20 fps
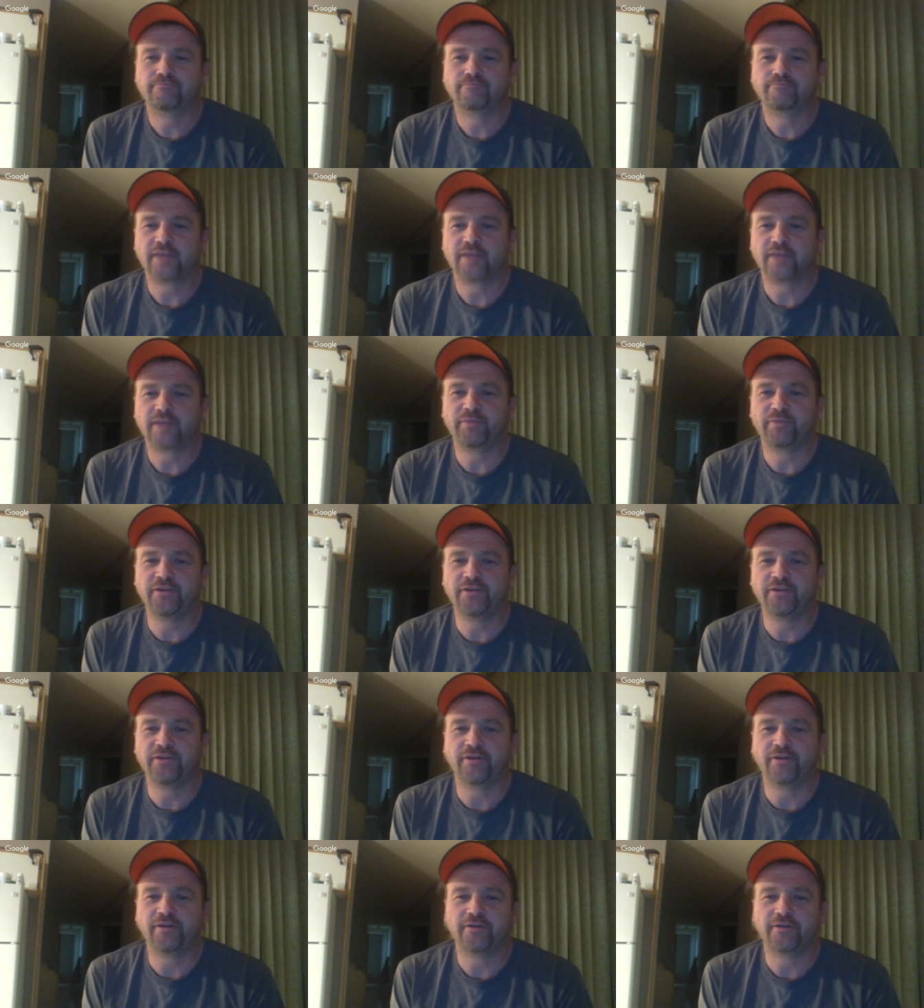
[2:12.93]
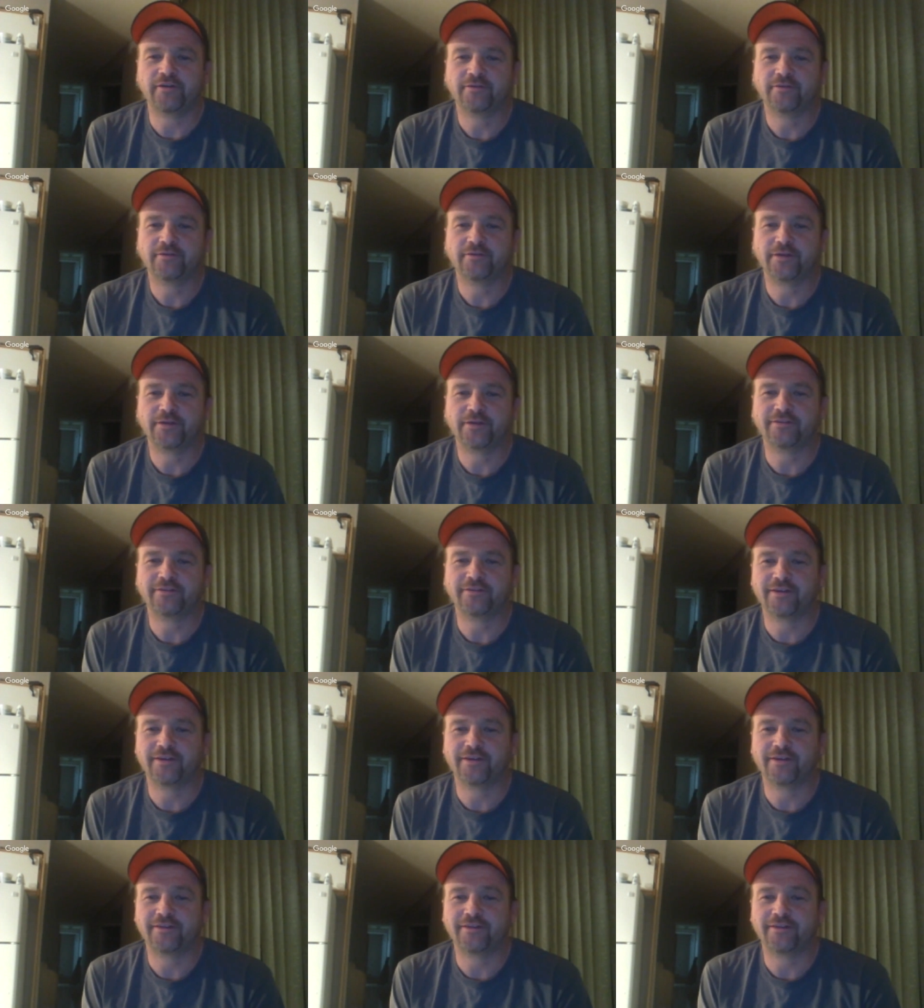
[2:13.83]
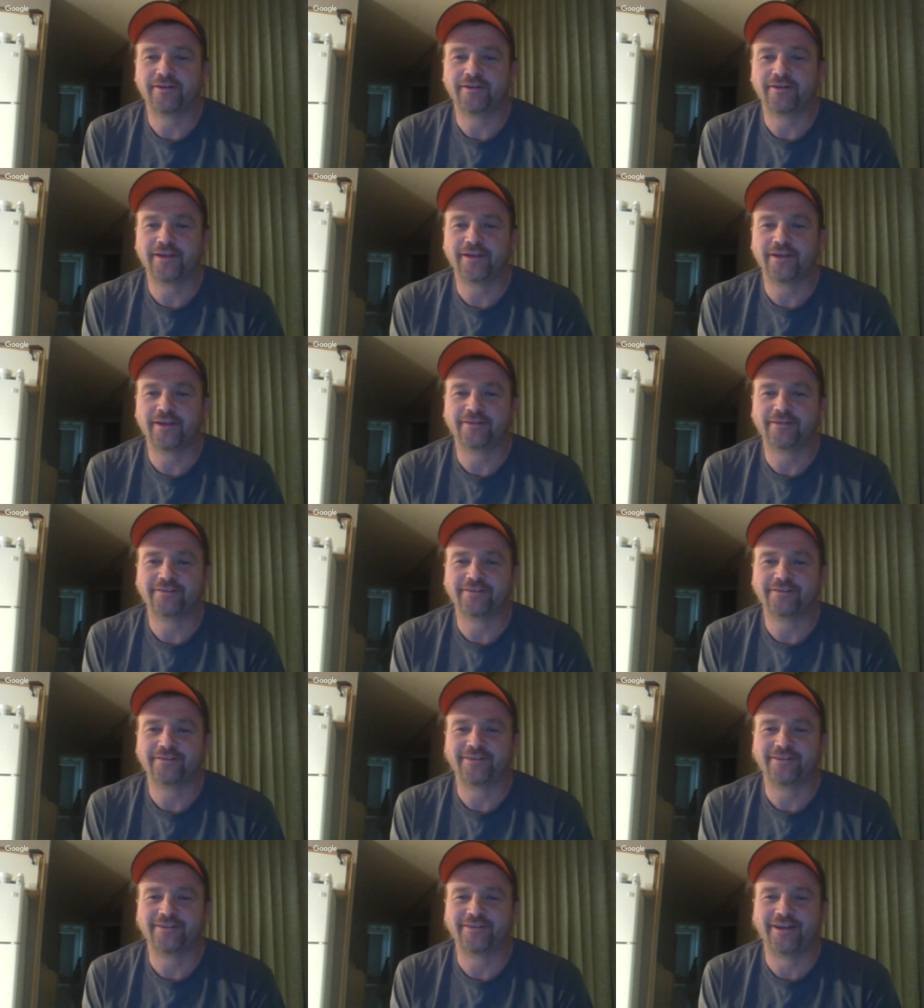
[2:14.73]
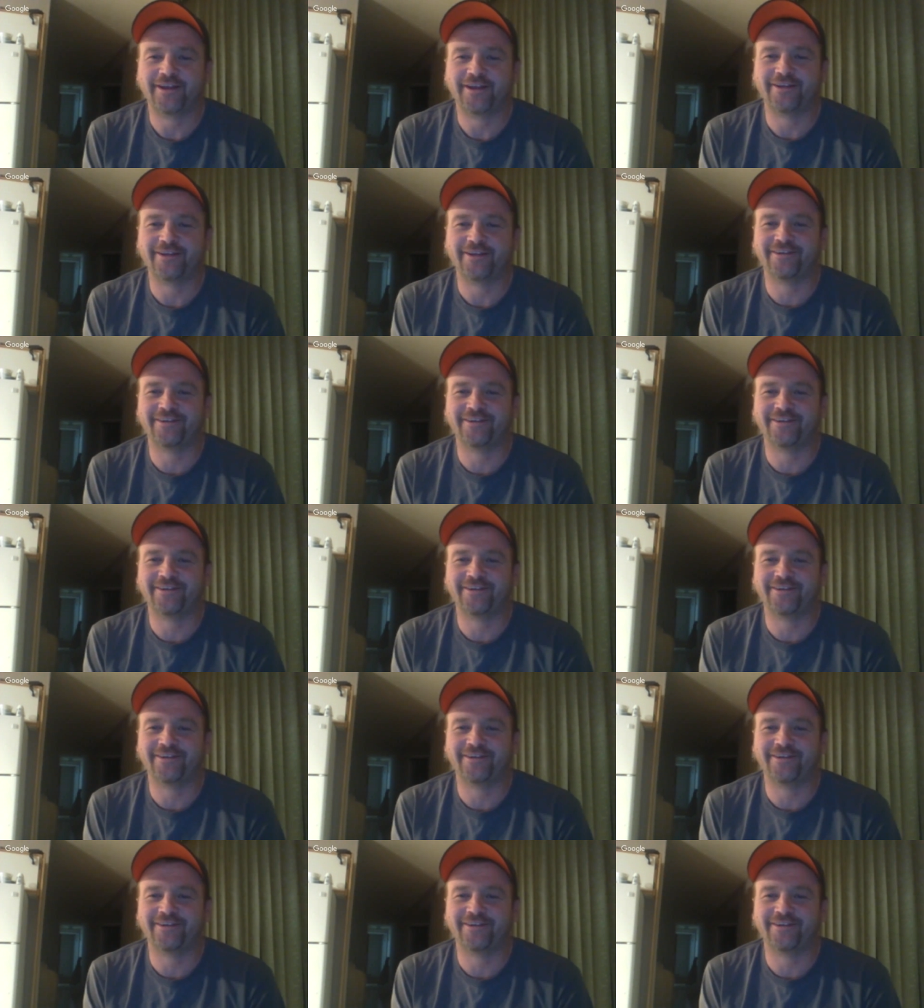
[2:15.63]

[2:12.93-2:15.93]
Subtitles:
Happy New Year. Well, it's not there yet, 69.